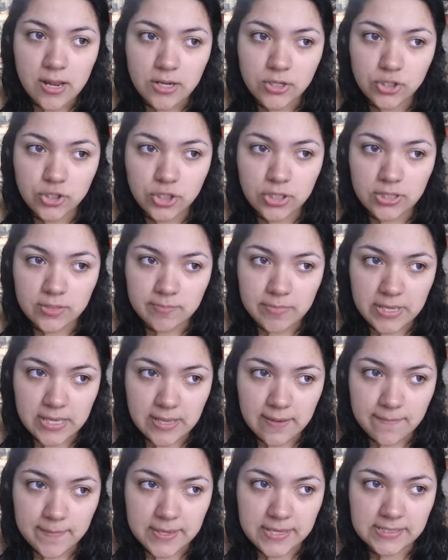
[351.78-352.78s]
shouldn't
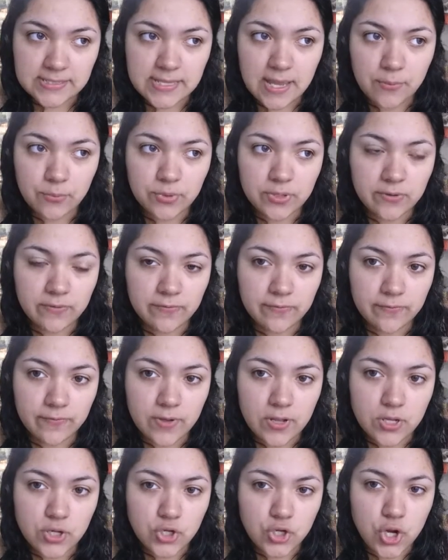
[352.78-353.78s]
be it, because I would have
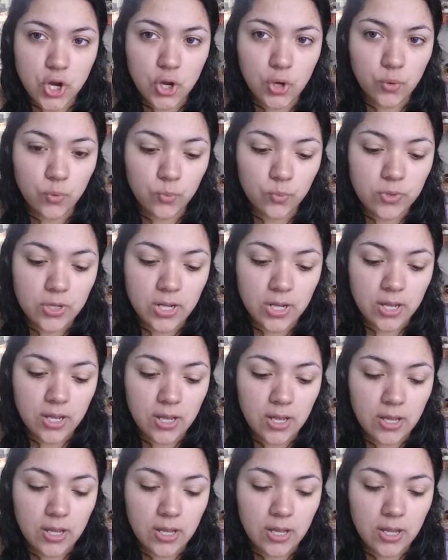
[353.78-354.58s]
known